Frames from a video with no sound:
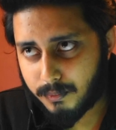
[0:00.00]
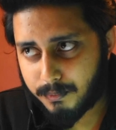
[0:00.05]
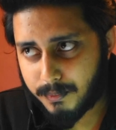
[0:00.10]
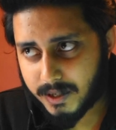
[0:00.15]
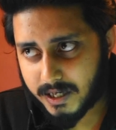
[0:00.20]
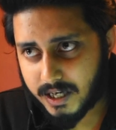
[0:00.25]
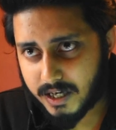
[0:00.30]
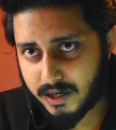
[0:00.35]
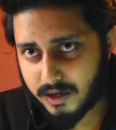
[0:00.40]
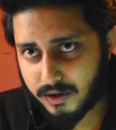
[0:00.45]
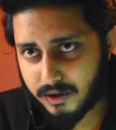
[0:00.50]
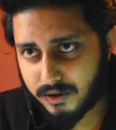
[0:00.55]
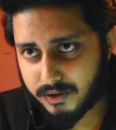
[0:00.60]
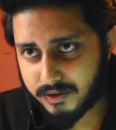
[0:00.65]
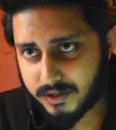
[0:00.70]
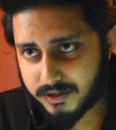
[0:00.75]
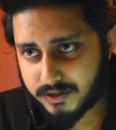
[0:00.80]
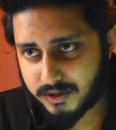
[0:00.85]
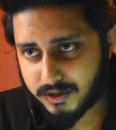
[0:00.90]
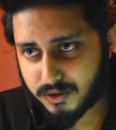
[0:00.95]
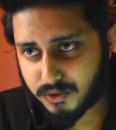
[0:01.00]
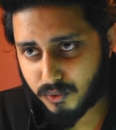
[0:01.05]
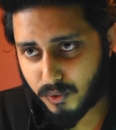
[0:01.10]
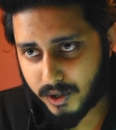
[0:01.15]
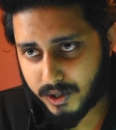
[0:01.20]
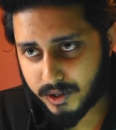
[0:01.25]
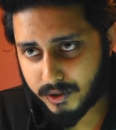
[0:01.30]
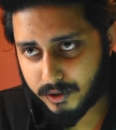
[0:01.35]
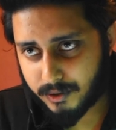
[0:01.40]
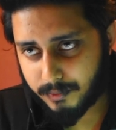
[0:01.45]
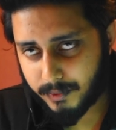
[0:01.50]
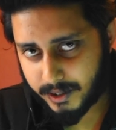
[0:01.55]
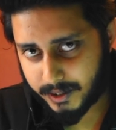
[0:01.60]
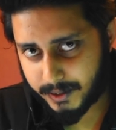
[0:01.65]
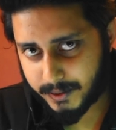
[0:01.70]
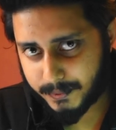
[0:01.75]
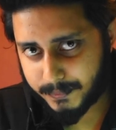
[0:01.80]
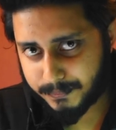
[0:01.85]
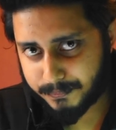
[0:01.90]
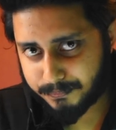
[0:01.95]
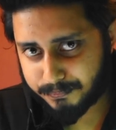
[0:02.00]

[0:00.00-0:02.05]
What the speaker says: beginner this is quite a good mic.